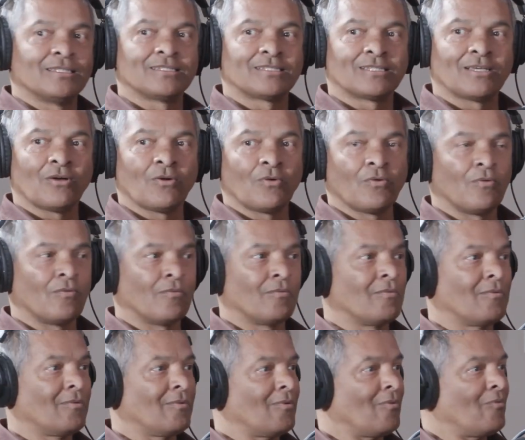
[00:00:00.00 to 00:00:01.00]
So
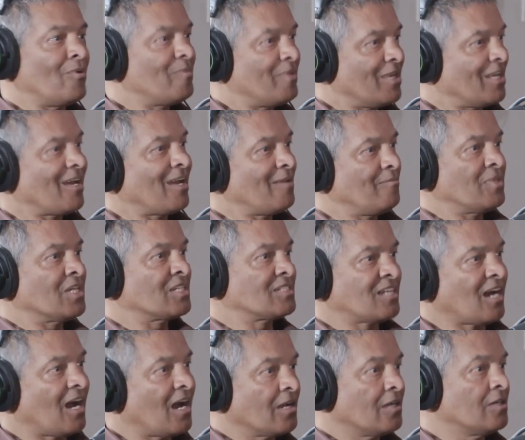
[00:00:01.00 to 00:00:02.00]
we became the
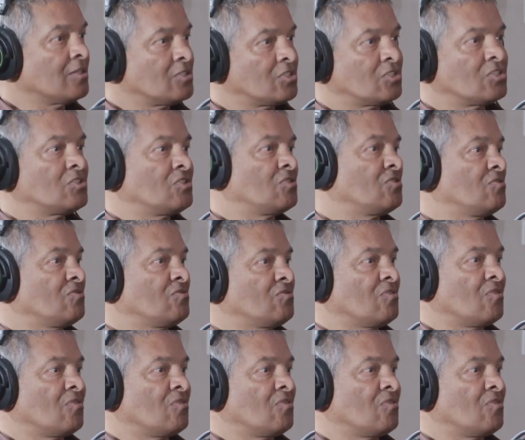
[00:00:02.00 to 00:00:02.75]
targets